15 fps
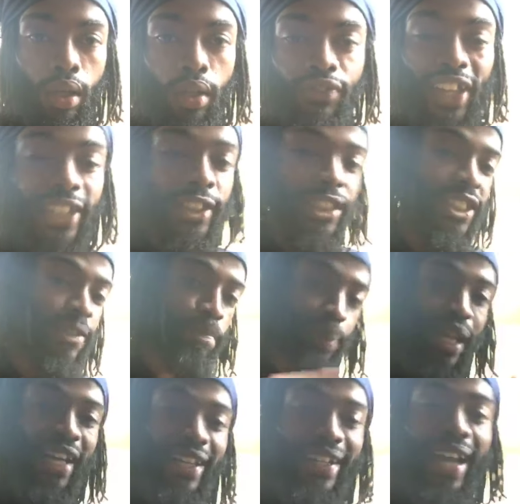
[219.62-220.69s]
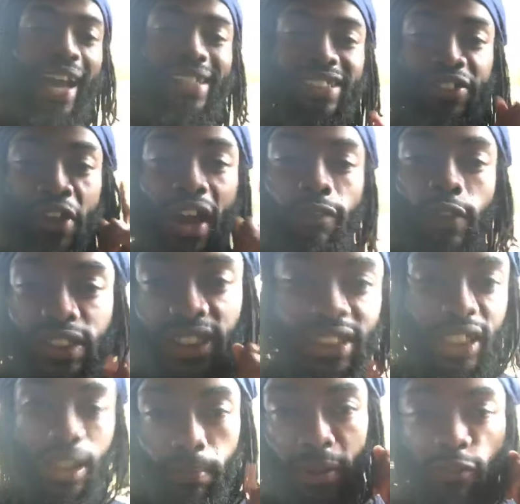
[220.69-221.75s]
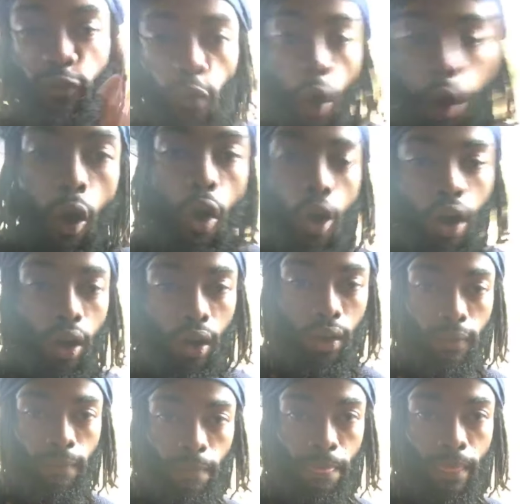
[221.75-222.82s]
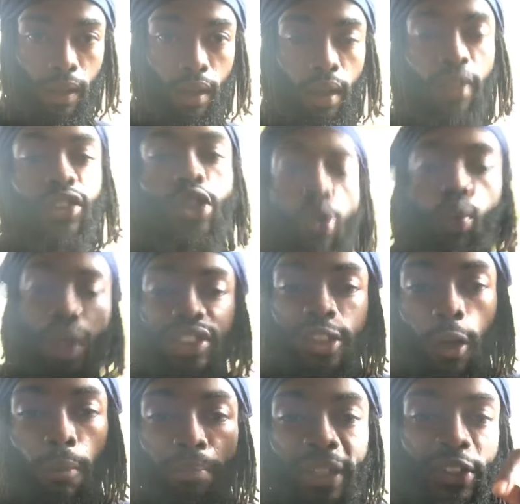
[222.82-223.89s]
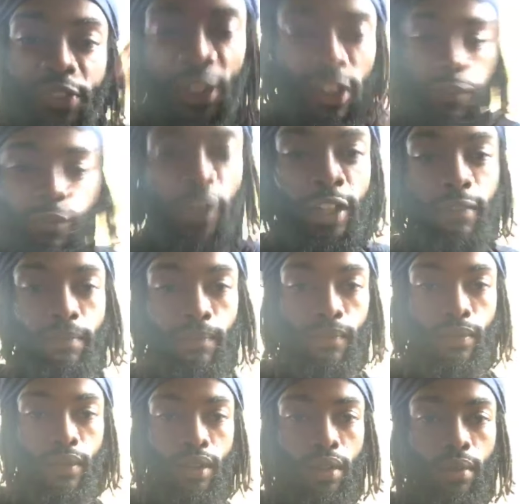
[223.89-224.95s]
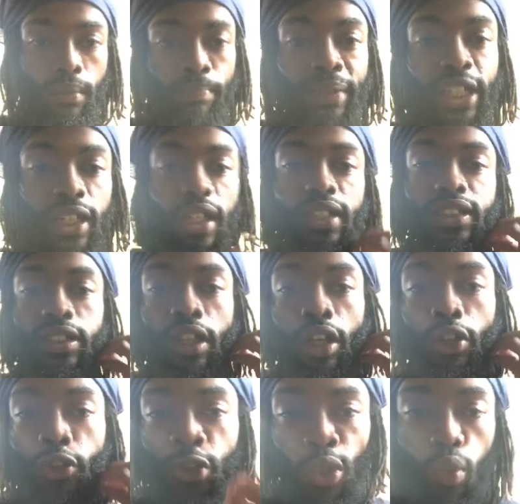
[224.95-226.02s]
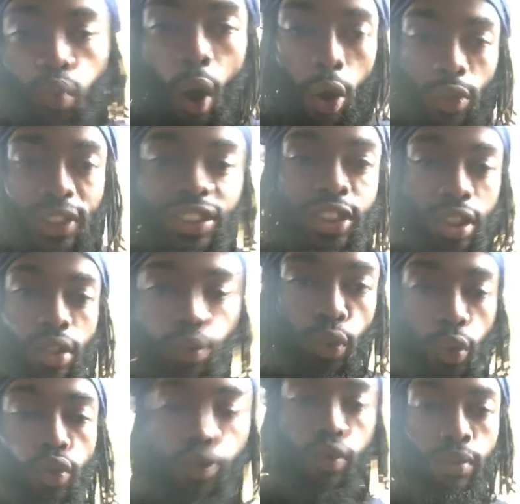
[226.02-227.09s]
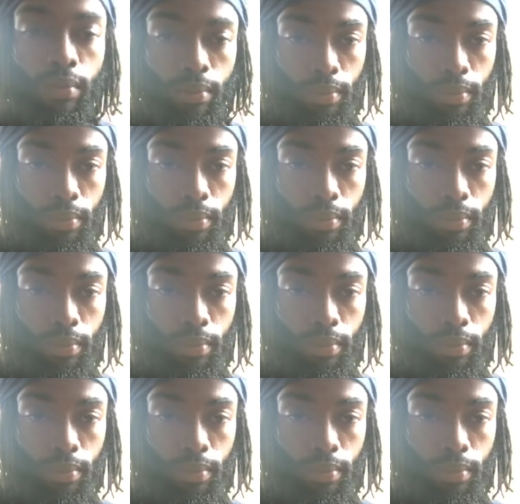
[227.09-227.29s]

that this planet has never seen before. So what's going to be different because you walked into the room?